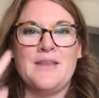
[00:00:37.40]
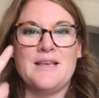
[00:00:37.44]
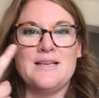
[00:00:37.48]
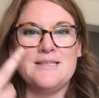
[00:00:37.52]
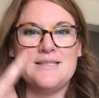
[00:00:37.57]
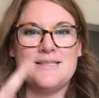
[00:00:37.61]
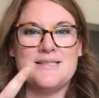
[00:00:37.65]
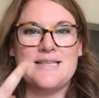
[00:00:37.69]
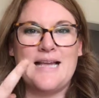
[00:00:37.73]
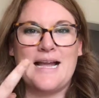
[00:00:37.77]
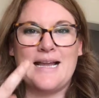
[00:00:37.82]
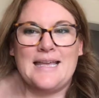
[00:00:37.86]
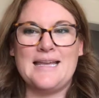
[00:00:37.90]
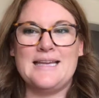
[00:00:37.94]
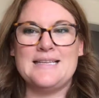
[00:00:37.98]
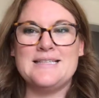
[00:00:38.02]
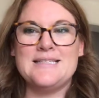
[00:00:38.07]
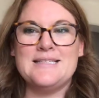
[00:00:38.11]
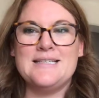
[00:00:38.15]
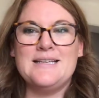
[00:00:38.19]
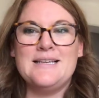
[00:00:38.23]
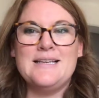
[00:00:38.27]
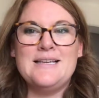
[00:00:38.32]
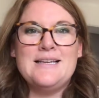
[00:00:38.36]

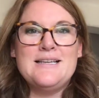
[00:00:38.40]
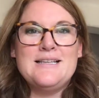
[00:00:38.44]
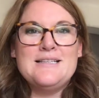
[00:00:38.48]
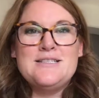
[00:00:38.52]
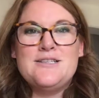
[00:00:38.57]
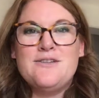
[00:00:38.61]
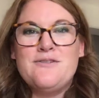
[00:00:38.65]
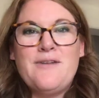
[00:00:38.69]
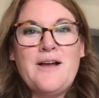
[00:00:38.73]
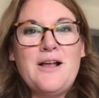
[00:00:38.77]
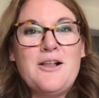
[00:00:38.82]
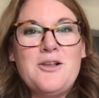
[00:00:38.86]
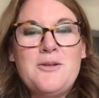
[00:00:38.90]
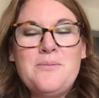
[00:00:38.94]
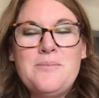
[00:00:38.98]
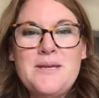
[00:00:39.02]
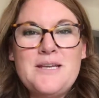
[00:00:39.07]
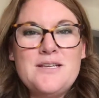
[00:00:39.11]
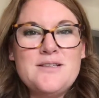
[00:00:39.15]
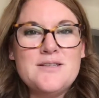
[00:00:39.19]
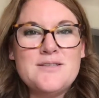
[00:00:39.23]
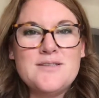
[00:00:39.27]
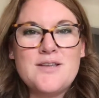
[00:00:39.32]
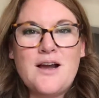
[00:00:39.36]
Second,
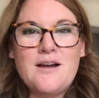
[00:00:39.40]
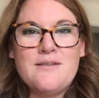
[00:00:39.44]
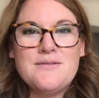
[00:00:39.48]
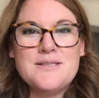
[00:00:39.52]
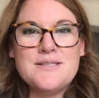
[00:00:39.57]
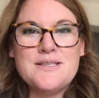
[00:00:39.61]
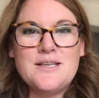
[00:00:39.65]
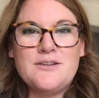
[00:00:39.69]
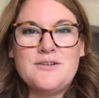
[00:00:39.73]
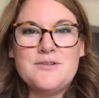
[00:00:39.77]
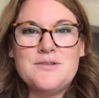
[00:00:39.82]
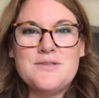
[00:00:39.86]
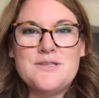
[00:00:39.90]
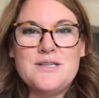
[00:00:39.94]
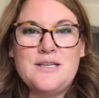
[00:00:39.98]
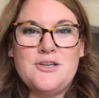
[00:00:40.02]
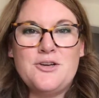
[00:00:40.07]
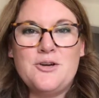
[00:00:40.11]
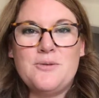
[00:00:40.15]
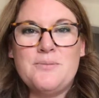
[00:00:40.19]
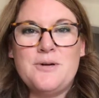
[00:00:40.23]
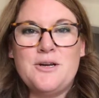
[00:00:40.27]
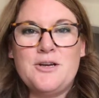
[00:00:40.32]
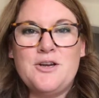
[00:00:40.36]
developing soft skills in
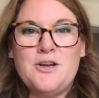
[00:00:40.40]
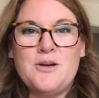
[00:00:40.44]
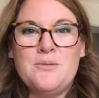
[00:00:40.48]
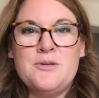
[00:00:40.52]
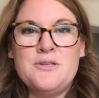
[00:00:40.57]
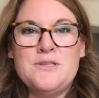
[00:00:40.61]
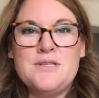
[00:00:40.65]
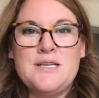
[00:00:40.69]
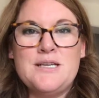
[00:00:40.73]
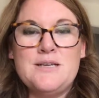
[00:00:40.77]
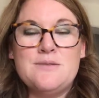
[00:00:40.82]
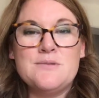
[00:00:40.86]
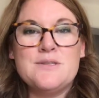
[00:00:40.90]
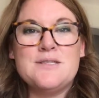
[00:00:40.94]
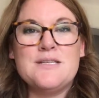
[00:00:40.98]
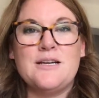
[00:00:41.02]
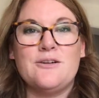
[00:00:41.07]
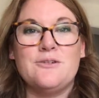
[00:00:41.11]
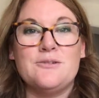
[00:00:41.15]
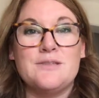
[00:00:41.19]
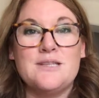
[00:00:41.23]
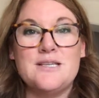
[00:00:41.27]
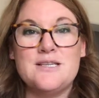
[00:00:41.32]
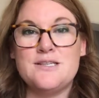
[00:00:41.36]
your procurement teams.
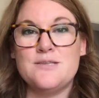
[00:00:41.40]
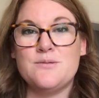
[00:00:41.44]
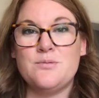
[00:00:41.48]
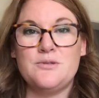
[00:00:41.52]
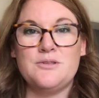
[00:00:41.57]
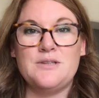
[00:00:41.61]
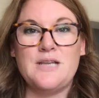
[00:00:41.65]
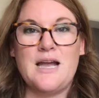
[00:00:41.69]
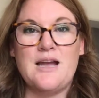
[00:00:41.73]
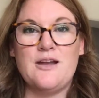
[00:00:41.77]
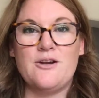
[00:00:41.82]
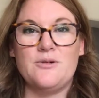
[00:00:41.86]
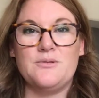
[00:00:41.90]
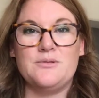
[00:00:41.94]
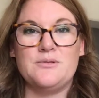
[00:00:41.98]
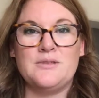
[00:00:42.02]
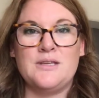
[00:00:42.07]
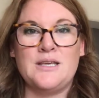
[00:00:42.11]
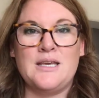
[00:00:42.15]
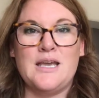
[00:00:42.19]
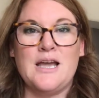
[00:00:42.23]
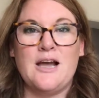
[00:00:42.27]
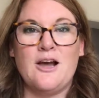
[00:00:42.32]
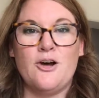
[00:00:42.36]
Now, this will not
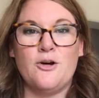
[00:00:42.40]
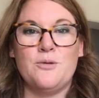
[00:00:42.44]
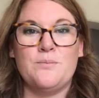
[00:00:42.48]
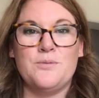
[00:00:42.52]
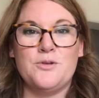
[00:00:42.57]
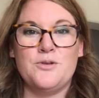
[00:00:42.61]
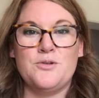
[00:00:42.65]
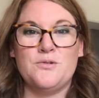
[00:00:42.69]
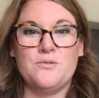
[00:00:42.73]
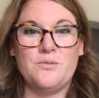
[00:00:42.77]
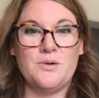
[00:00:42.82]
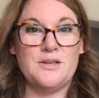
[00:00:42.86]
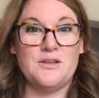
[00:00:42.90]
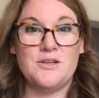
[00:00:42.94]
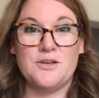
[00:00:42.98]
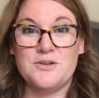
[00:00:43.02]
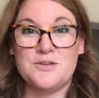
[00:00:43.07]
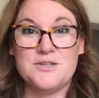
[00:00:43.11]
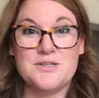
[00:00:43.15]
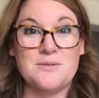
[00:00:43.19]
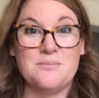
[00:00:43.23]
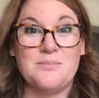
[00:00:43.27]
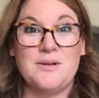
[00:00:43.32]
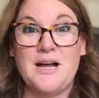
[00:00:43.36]
only help you with your
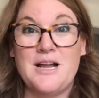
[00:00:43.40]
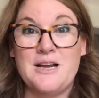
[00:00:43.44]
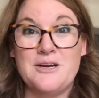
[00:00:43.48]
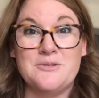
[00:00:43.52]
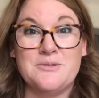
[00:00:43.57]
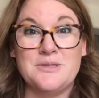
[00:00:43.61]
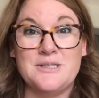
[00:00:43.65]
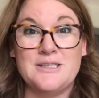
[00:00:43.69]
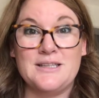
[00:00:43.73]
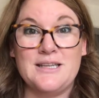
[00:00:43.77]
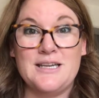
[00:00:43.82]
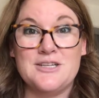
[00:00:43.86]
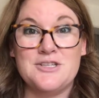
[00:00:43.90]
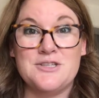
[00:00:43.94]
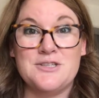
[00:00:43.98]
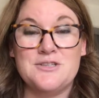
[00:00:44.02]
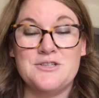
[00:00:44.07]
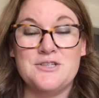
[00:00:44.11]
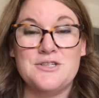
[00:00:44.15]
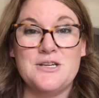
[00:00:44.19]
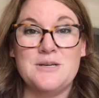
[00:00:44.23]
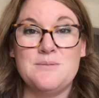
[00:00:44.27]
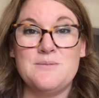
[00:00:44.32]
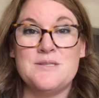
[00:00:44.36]
supplier
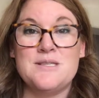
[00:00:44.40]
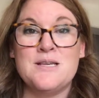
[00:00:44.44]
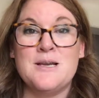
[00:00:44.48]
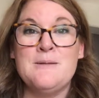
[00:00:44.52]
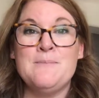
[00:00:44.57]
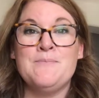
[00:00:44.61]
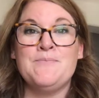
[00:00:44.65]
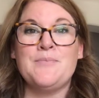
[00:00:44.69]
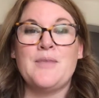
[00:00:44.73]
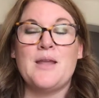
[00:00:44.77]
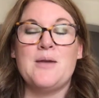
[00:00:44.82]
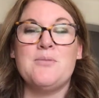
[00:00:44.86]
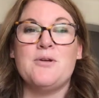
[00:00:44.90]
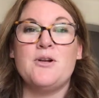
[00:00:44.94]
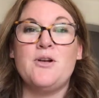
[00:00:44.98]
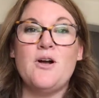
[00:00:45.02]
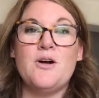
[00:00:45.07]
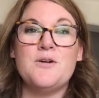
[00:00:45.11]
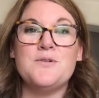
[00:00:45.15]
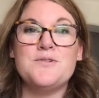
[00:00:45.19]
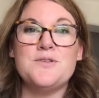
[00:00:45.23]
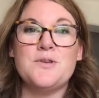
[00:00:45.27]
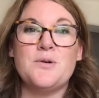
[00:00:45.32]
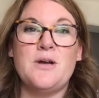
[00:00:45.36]
relationships, but it'll
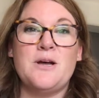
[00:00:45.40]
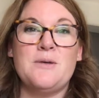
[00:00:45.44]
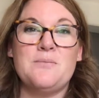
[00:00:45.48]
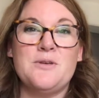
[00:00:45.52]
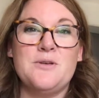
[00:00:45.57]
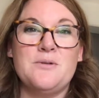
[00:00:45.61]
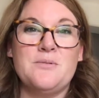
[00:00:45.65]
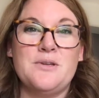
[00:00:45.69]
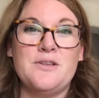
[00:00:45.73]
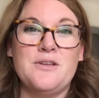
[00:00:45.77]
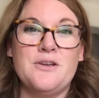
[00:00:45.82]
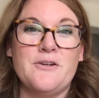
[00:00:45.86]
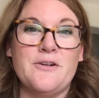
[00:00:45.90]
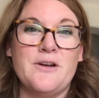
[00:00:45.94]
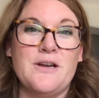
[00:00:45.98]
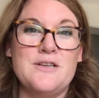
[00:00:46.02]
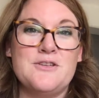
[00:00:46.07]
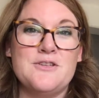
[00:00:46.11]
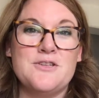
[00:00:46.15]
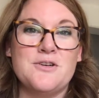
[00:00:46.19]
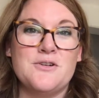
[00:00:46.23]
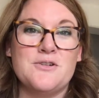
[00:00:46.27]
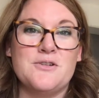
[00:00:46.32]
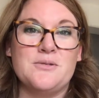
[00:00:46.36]
also help you with your
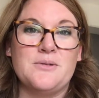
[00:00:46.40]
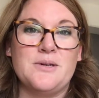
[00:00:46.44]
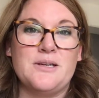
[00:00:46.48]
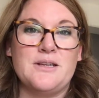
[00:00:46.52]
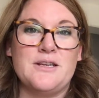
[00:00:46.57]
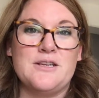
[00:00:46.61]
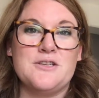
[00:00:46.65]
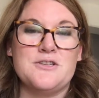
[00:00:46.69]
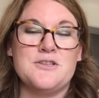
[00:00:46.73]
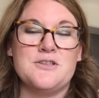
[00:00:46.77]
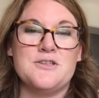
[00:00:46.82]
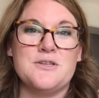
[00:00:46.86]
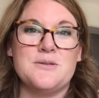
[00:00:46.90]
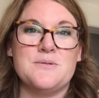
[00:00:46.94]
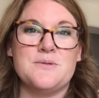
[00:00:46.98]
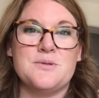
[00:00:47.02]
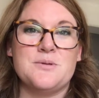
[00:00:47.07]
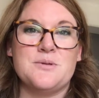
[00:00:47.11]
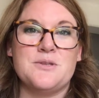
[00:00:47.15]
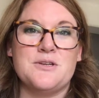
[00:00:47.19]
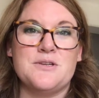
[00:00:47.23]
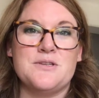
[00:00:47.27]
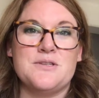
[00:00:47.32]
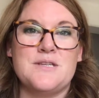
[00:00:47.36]
internal relationships
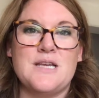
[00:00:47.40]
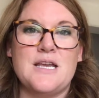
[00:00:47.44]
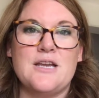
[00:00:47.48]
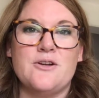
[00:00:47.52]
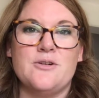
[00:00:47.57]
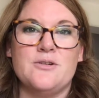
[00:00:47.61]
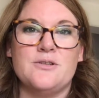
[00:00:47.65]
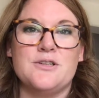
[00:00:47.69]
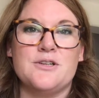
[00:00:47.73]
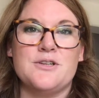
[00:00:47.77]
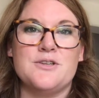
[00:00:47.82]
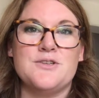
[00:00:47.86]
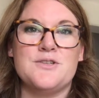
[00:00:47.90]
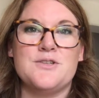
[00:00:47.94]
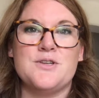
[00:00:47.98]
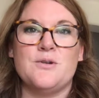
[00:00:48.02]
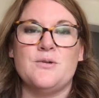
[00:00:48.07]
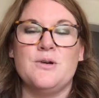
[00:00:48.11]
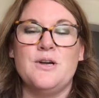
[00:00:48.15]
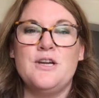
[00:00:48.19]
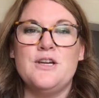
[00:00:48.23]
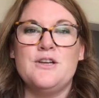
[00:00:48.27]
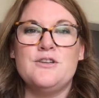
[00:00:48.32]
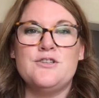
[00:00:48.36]
with your stakeholders. So
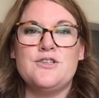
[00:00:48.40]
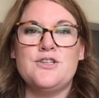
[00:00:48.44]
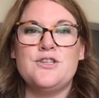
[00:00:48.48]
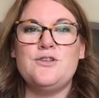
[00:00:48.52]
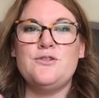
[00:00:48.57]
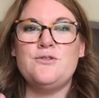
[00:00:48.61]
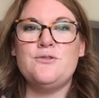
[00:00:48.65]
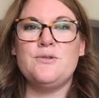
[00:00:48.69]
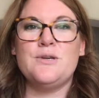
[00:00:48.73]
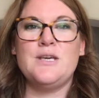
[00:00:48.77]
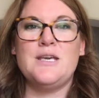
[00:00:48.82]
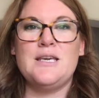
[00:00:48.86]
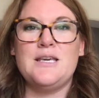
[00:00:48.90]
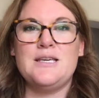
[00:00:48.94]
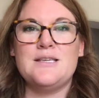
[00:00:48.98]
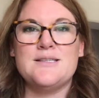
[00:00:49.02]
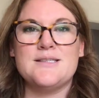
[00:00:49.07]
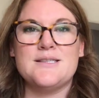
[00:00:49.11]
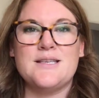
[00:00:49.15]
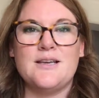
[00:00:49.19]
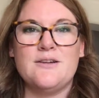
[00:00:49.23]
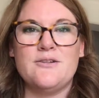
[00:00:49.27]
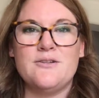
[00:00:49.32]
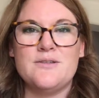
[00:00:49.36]
two key
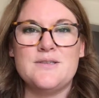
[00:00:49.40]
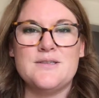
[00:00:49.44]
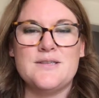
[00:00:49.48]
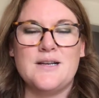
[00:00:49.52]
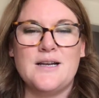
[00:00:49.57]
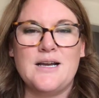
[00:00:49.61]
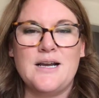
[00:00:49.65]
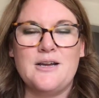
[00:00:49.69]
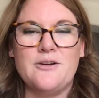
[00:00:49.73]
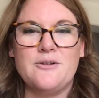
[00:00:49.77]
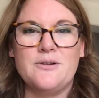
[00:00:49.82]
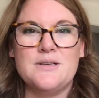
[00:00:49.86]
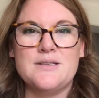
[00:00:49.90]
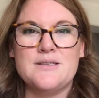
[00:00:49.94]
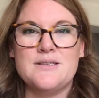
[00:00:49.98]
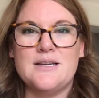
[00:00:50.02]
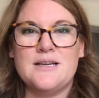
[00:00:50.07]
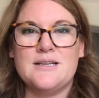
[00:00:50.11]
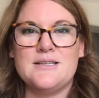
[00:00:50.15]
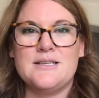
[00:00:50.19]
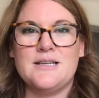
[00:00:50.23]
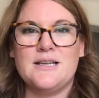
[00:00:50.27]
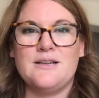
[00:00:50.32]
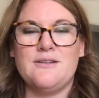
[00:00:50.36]
skills that I always
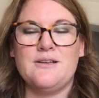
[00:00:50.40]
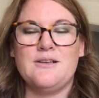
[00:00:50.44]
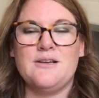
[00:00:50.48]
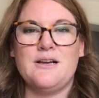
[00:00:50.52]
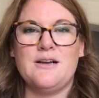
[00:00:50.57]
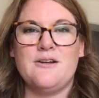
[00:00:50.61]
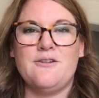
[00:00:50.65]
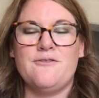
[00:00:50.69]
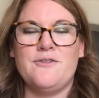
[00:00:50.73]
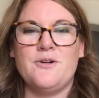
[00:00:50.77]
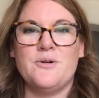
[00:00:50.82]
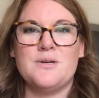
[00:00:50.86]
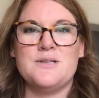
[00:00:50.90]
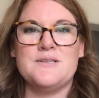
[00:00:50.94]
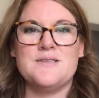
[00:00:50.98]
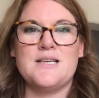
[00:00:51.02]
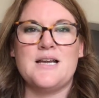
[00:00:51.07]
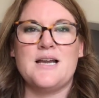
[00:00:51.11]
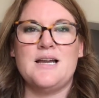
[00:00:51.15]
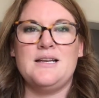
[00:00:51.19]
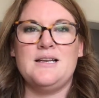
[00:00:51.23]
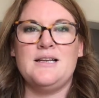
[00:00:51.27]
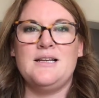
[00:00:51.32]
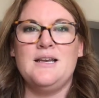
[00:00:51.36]
like to focus
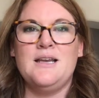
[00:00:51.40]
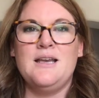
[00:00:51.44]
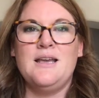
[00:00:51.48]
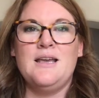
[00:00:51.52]
on: